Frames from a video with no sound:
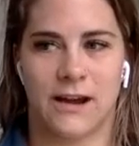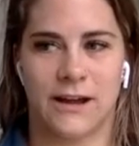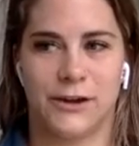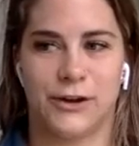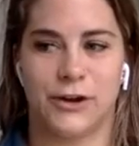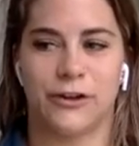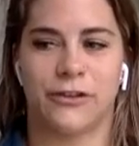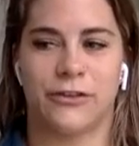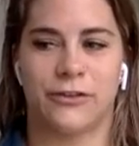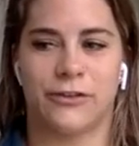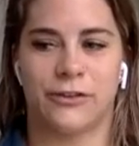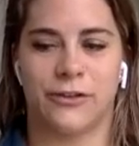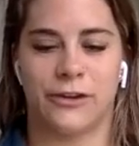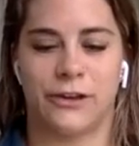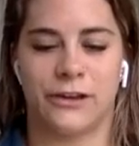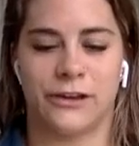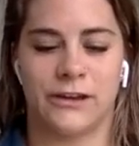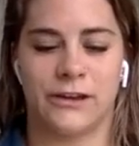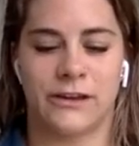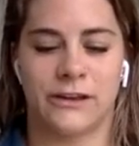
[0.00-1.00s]

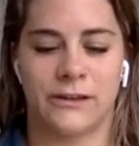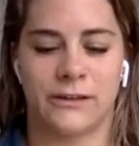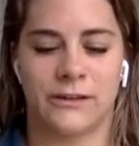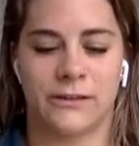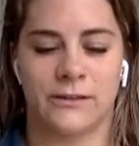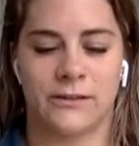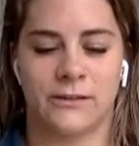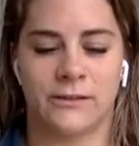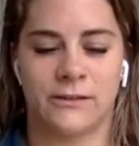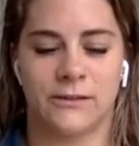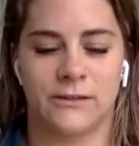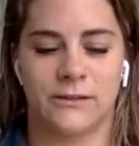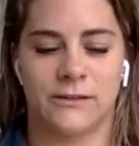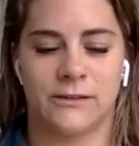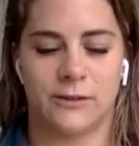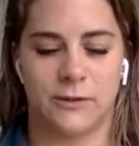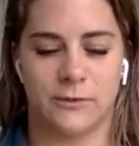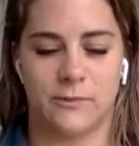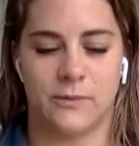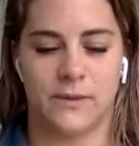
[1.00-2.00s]
understood
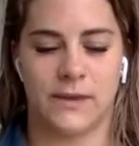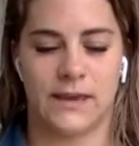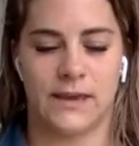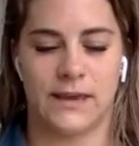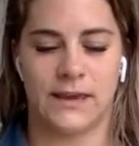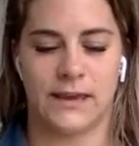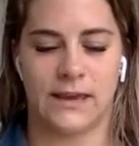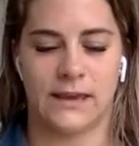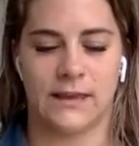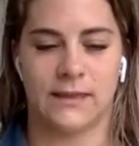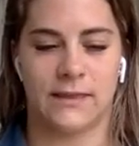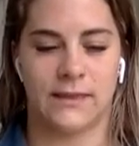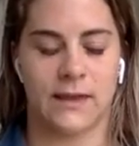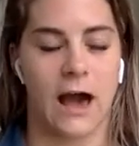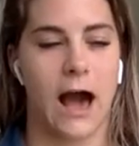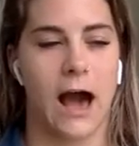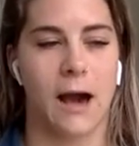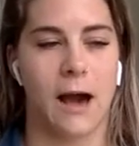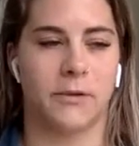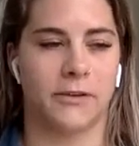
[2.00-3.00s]
to be the
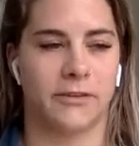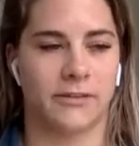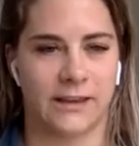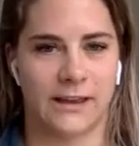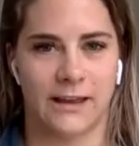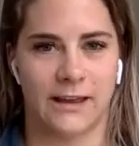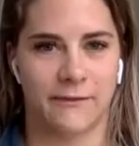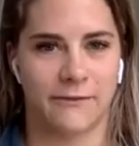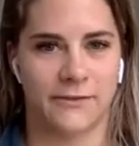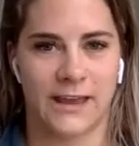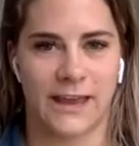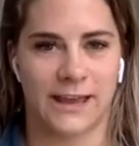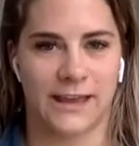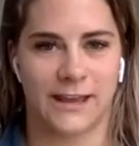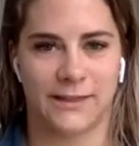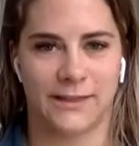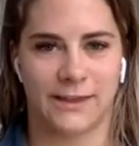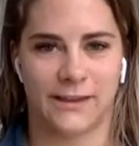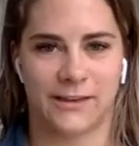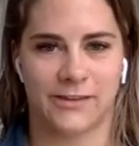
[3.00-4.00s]
opposite of
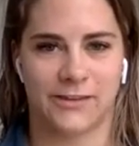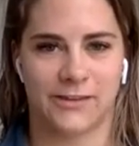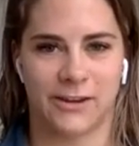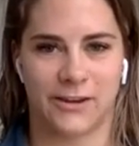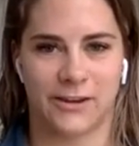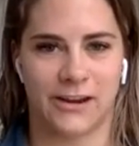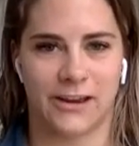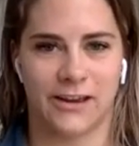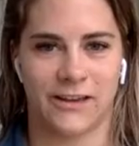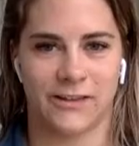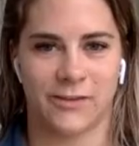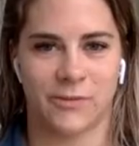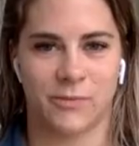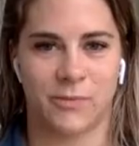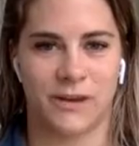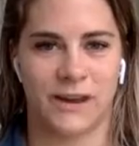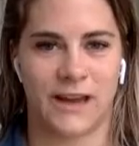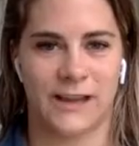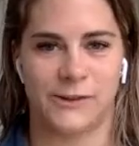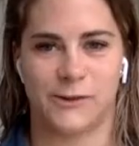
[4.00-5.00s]
taking things serious,
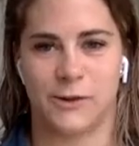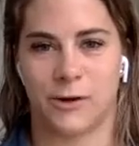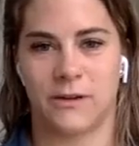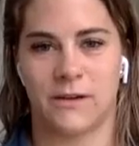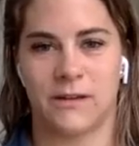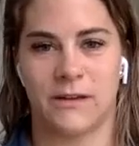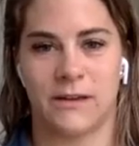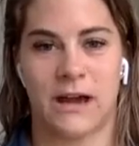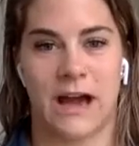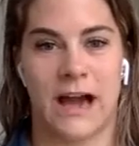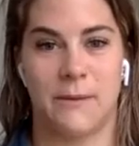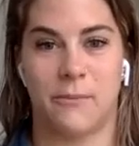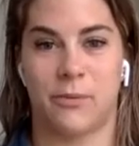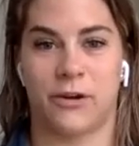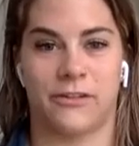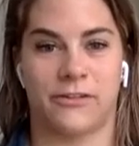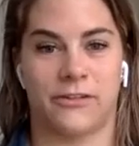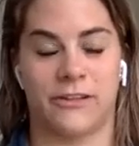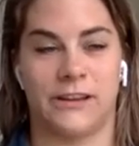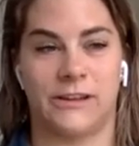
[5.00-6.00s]
but I
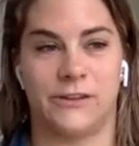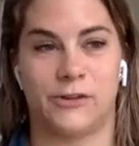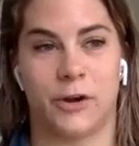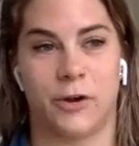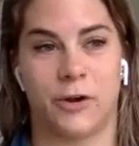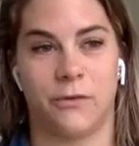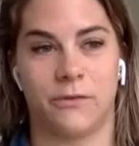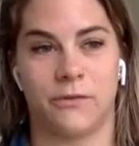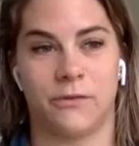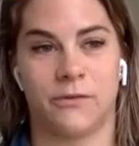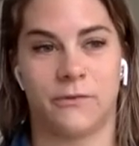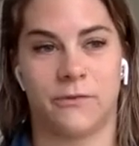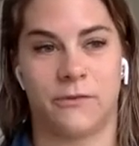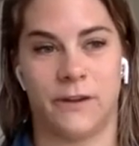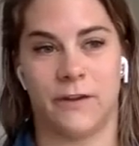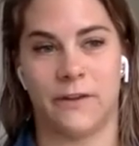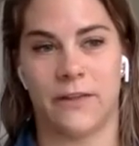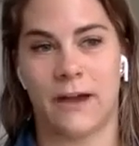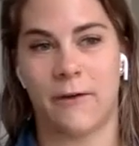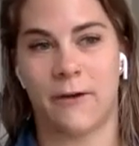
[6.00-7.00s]
personally don't
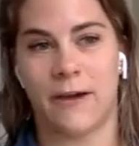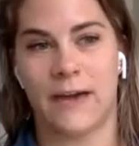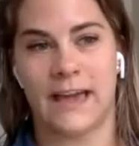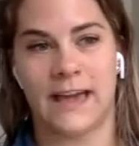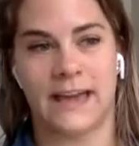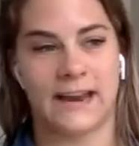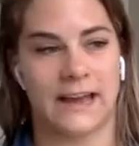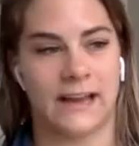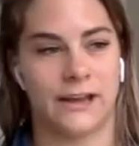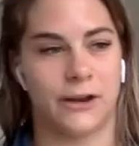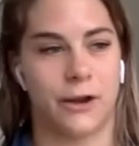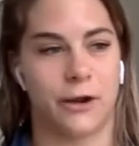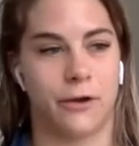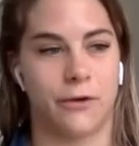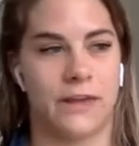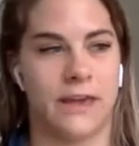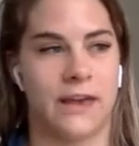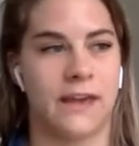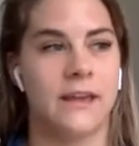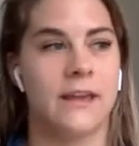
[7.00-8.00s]
feel that way. And I
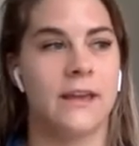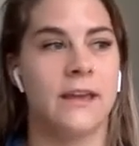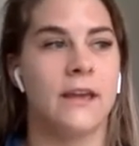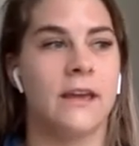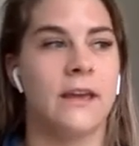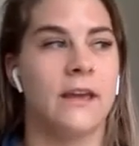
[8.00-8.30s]
know that